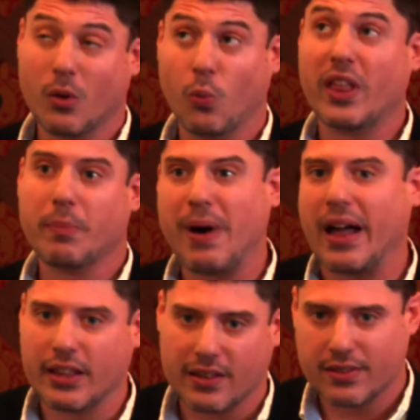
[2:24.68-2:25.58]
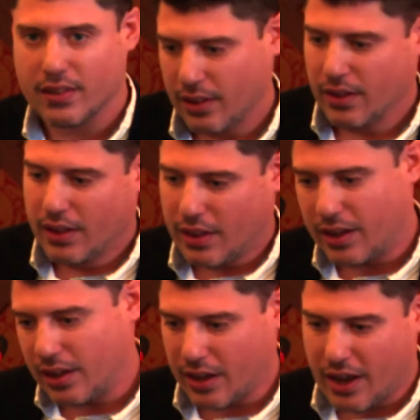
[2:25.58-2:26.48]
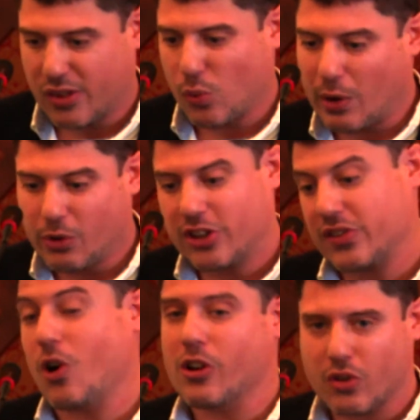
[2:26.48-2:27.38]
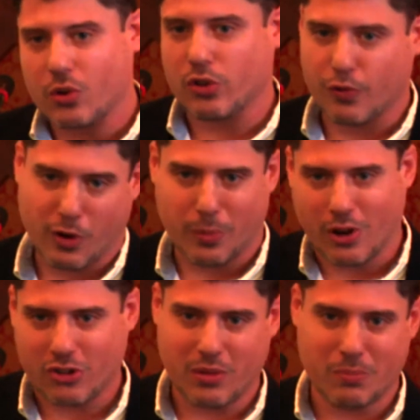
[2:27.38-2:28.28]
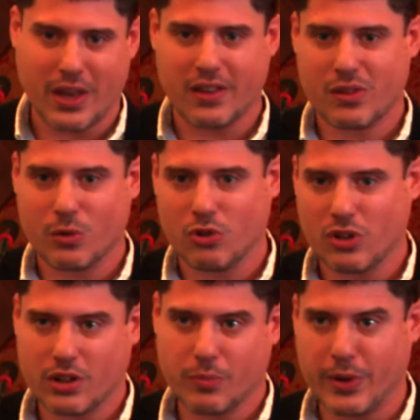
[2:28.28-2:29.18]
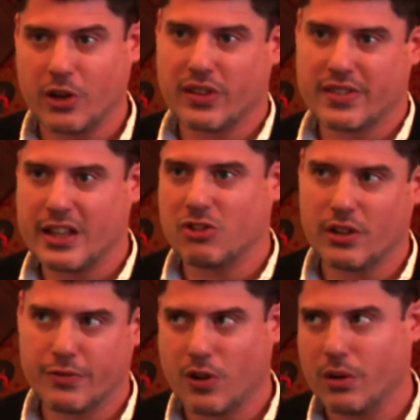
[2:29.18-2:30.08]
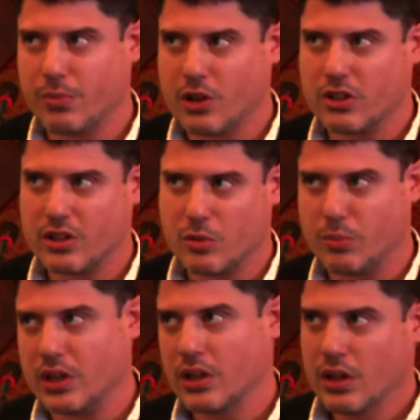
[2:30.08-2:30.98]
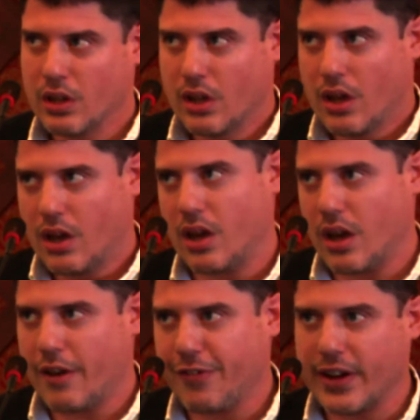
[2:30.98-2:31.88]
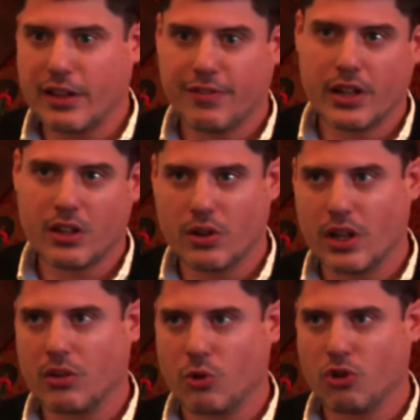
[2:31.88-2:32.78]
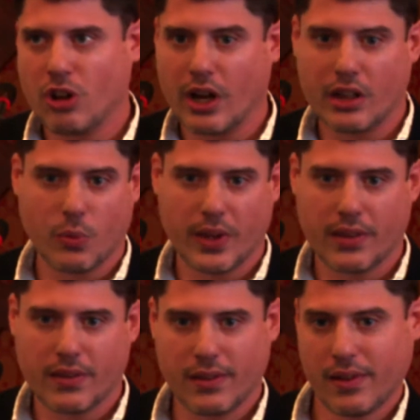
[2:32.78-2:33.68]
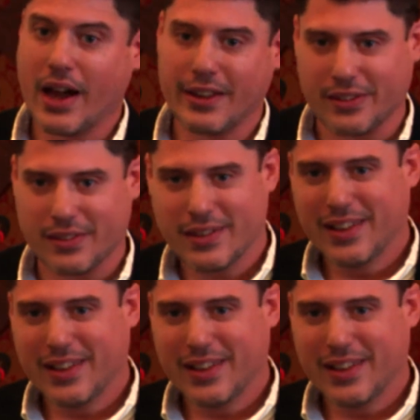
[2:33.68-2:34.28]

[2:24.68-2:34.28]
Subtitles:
with parties as well, which is also good for blockchain-based solution, because essentially for a blockchain to be effectively, you need to share it with others.